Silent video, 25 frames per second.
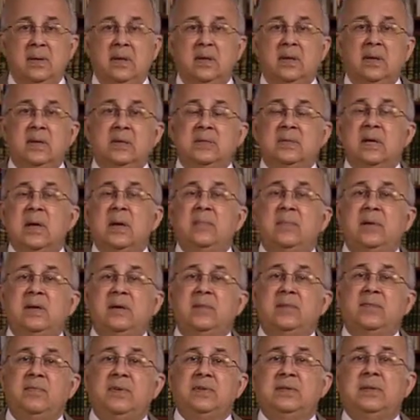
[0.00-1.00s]

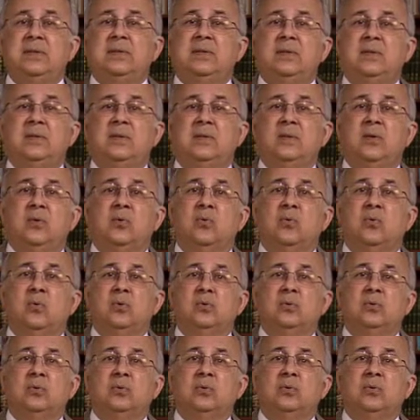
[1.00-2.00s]
Nizami visited the
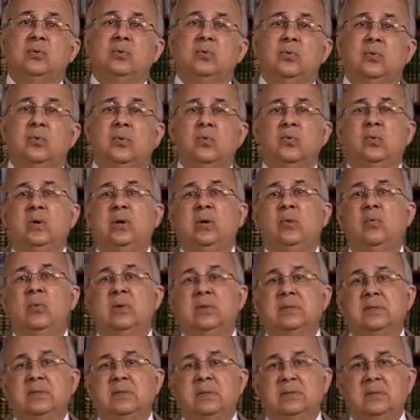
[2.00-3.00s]
court only
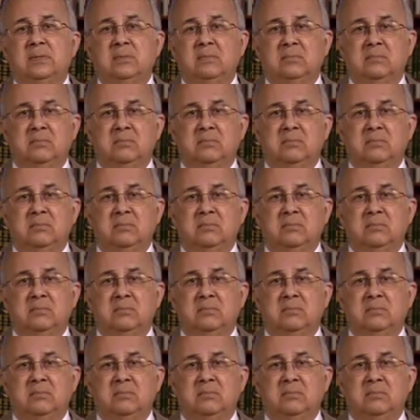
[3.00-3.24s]
once,